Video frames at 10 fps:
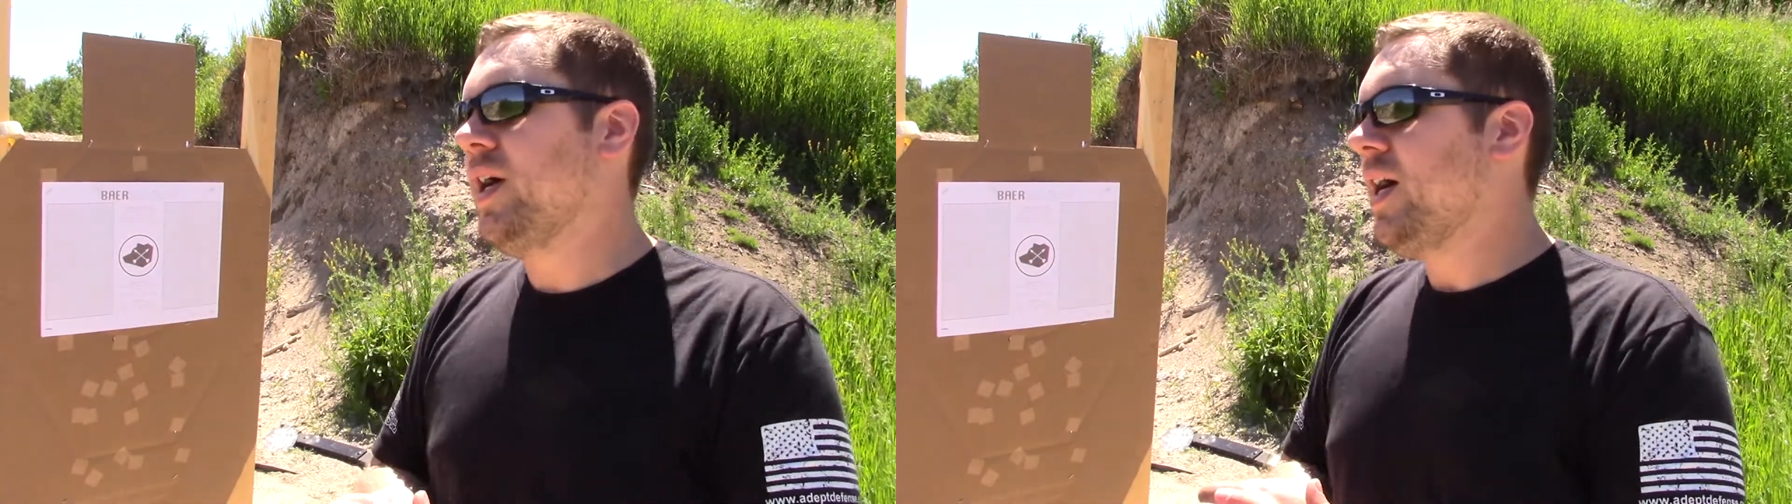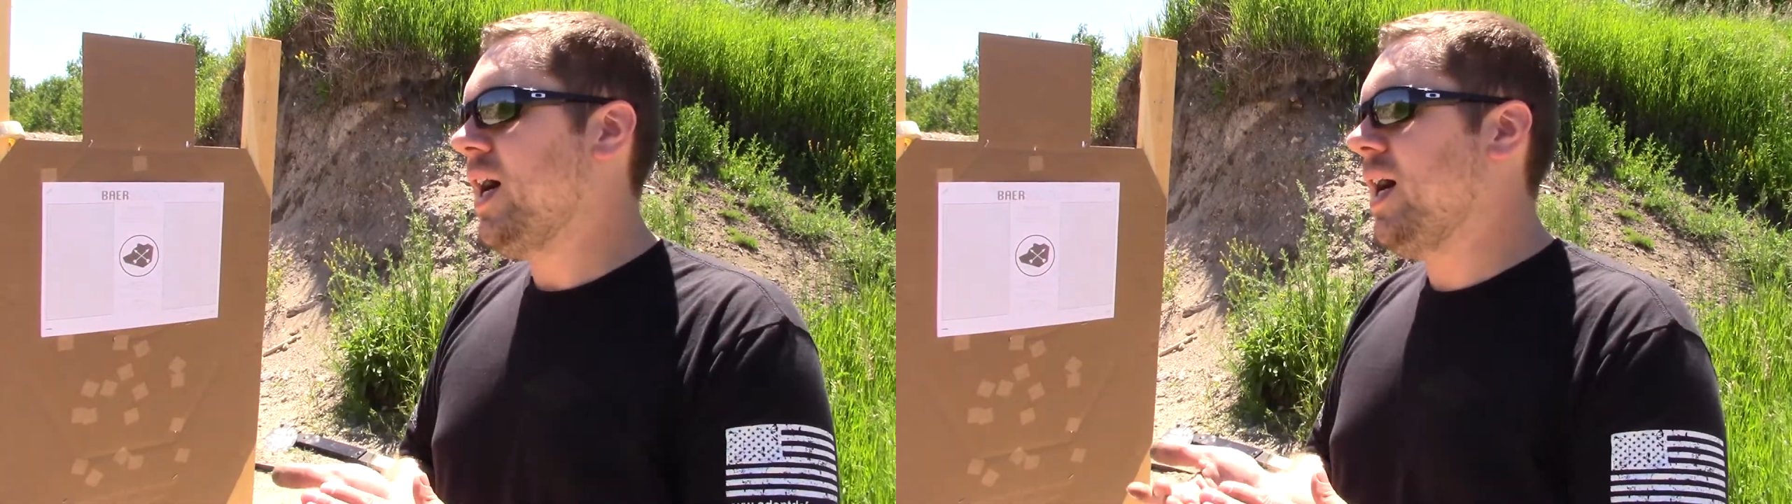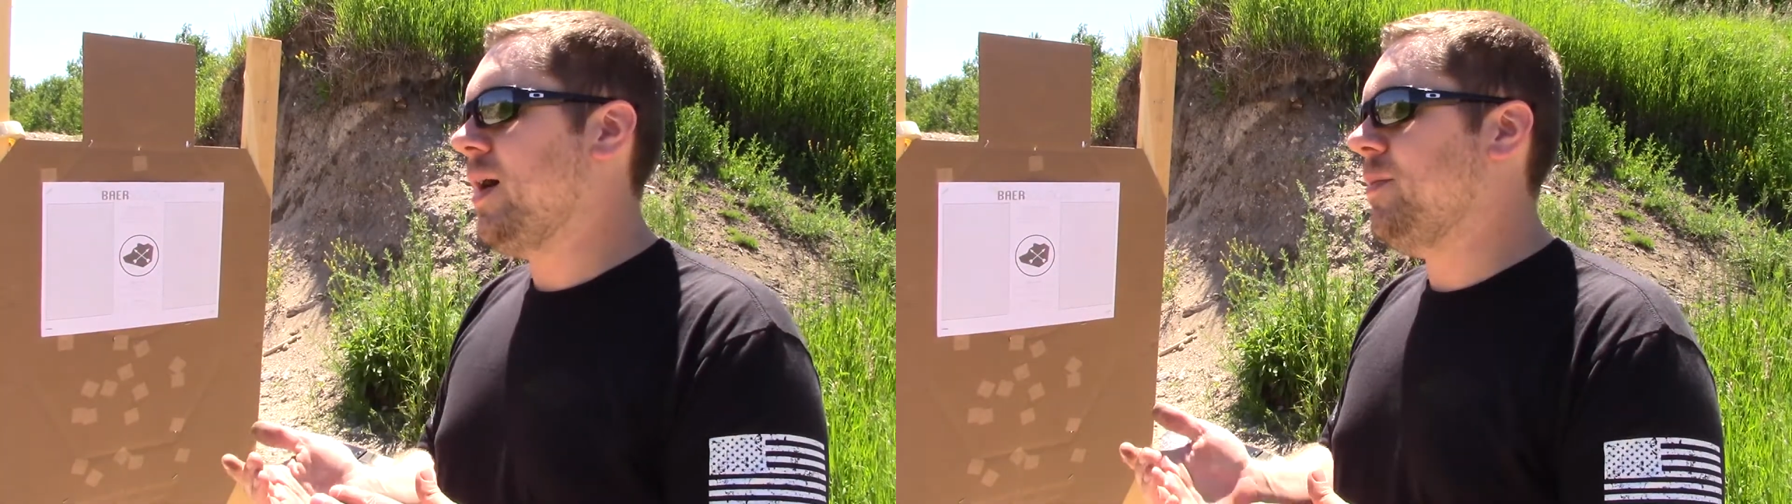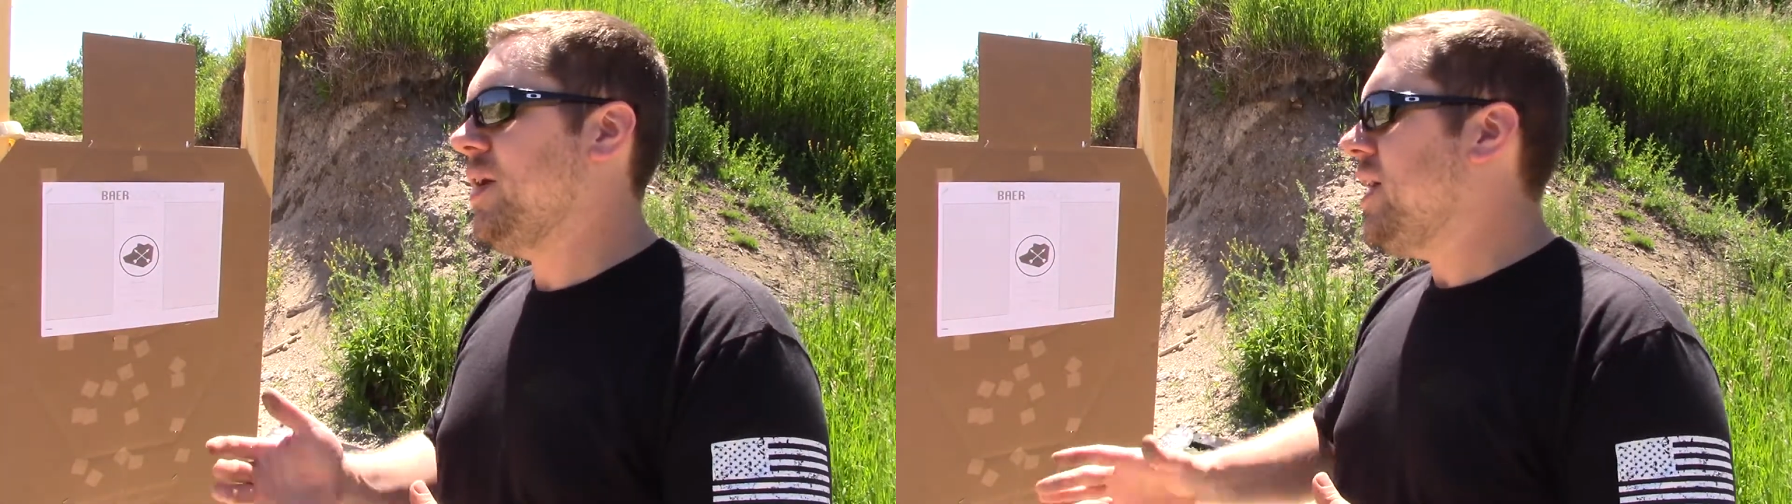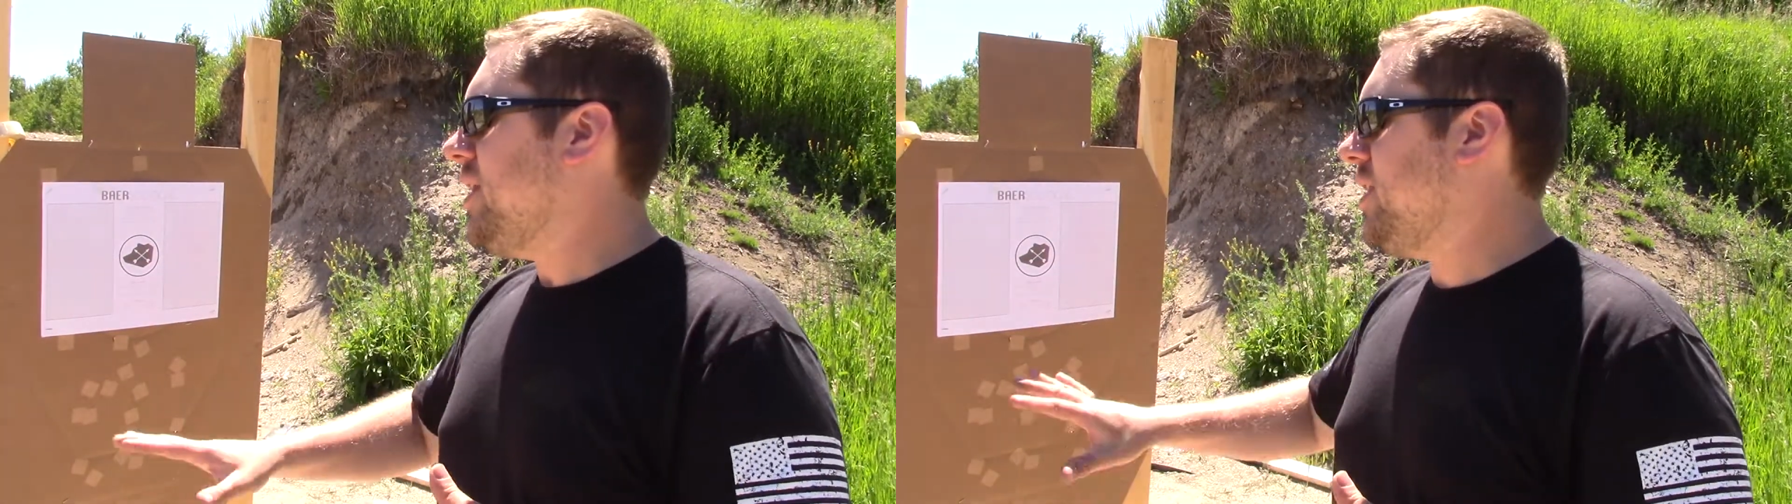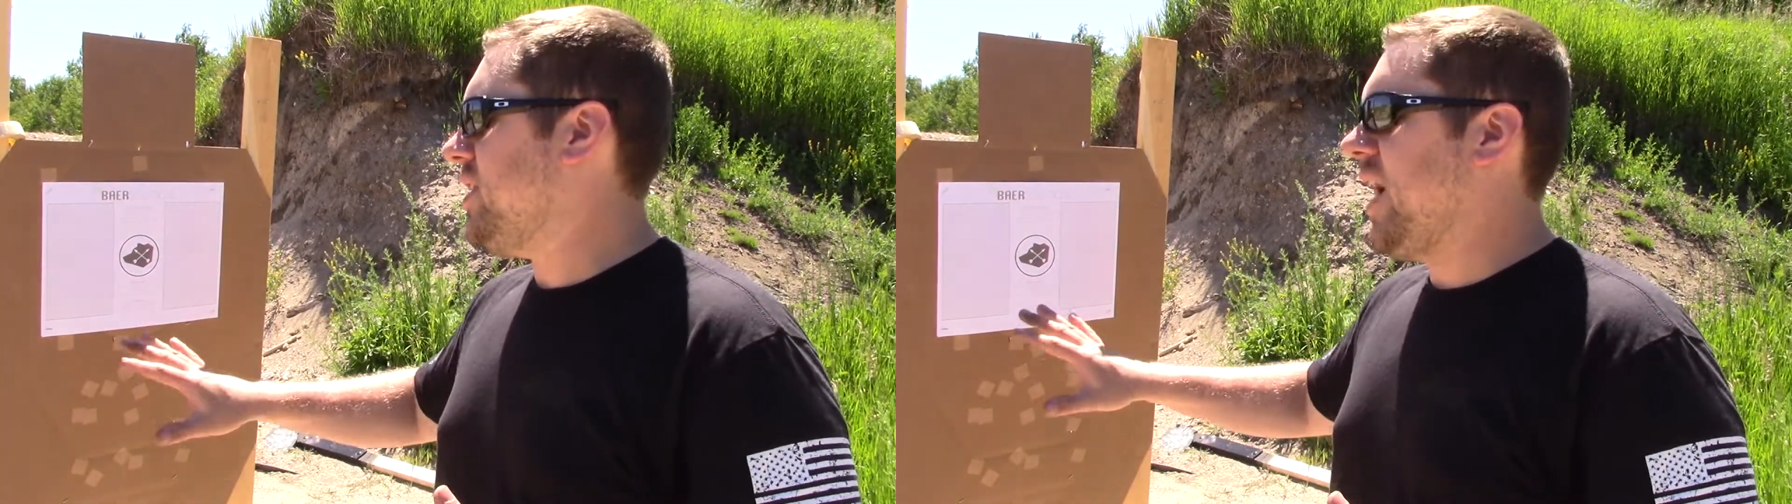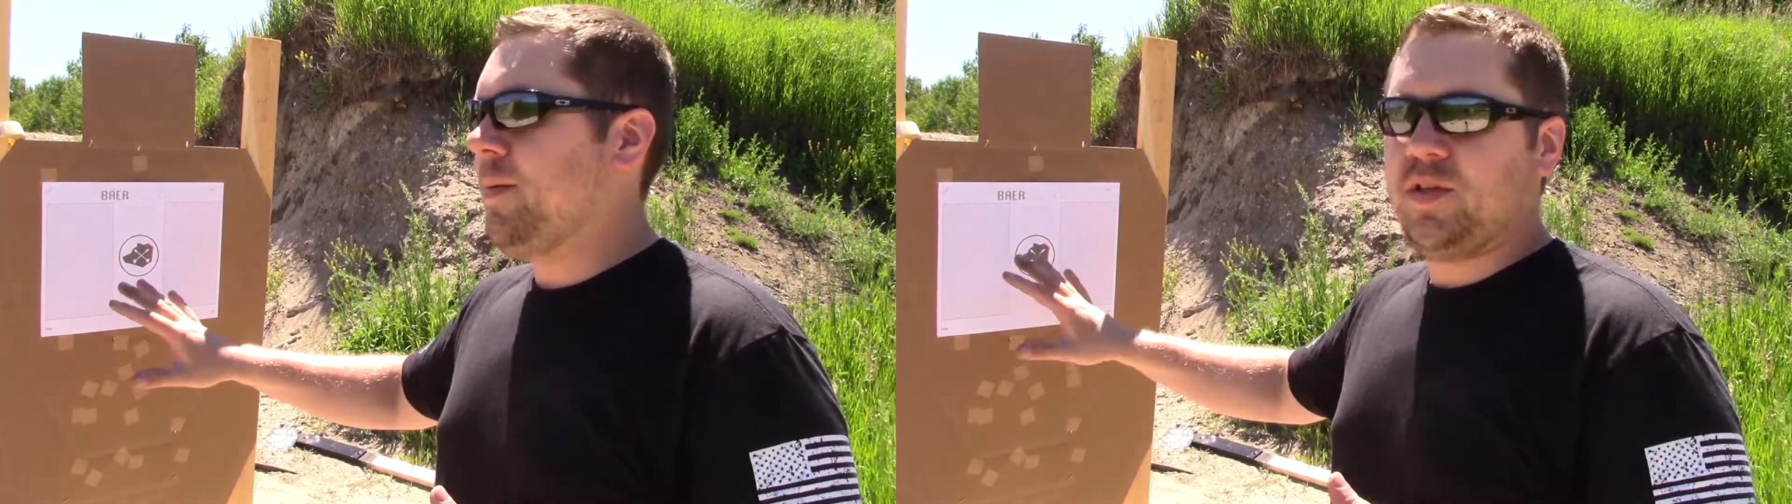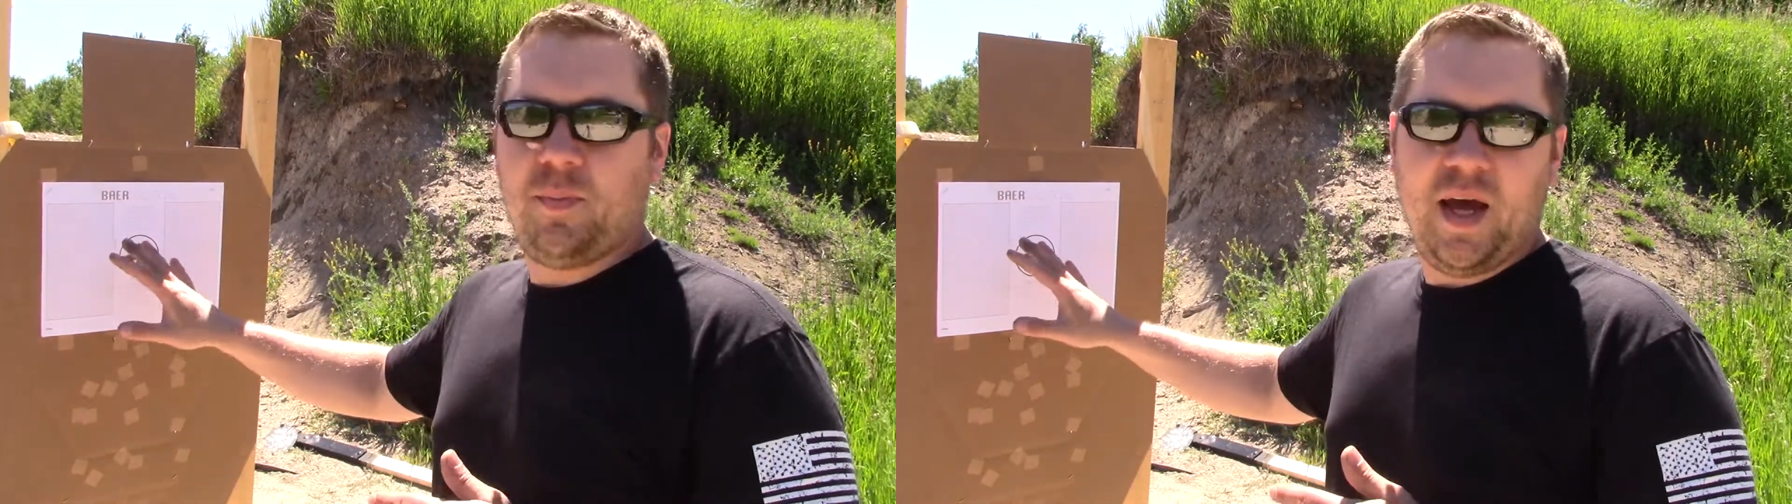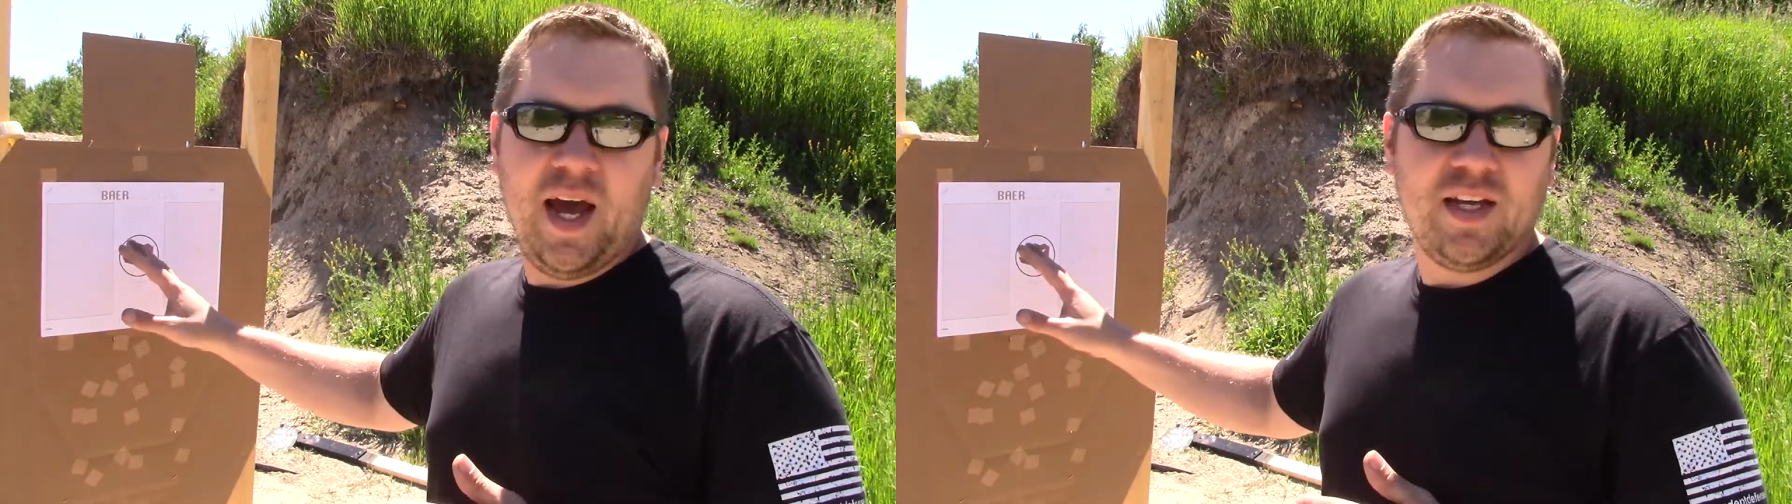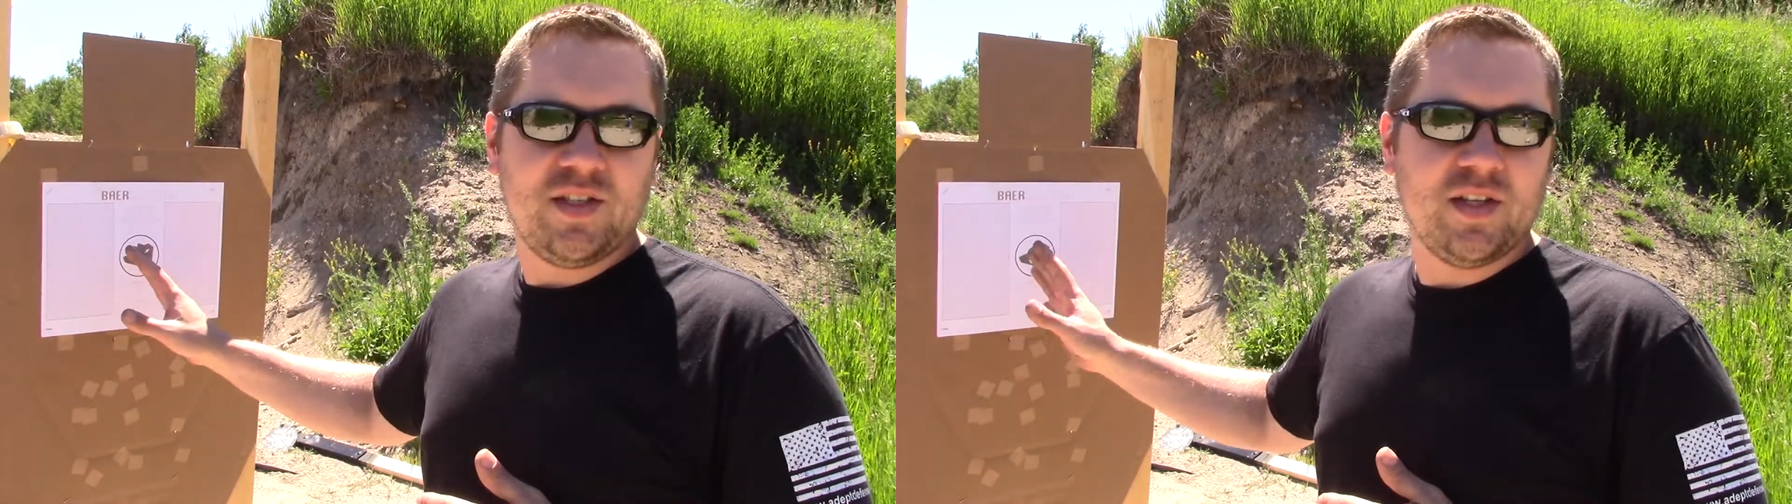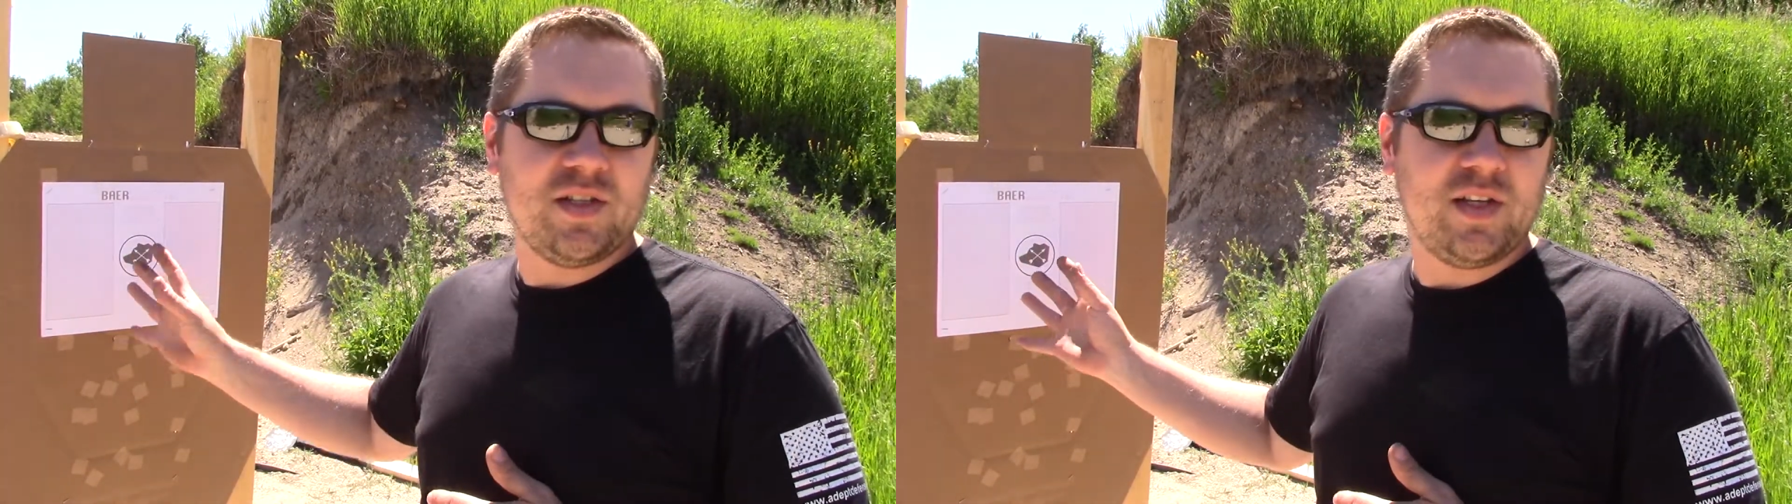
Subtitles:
The time to pass this